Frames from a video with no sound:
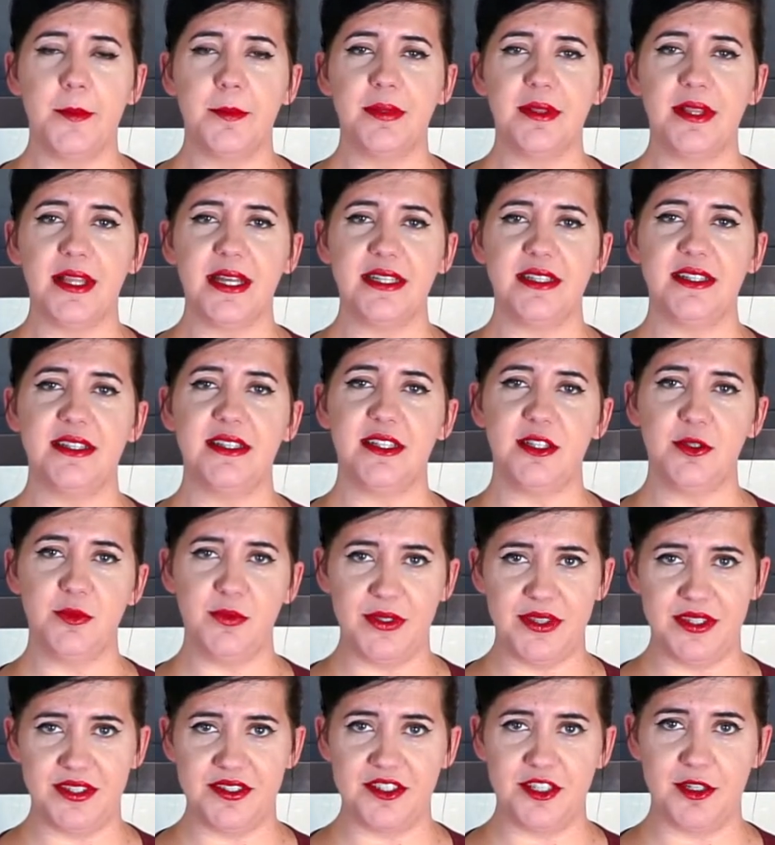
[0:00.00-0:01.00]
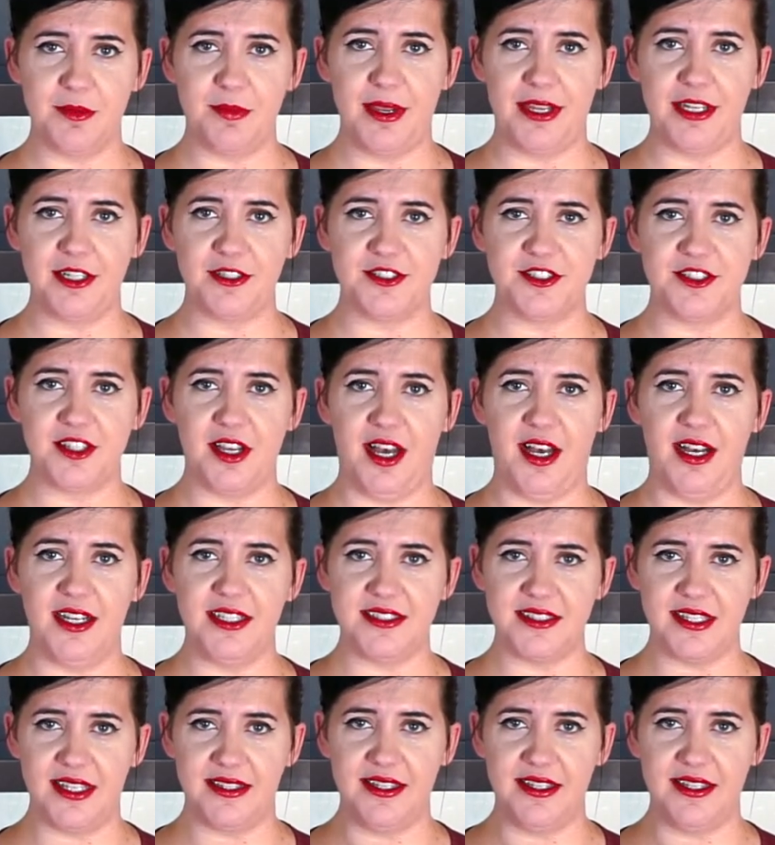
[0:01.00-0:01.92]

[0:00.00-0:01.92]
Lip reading: blend it in with the tomato sauce,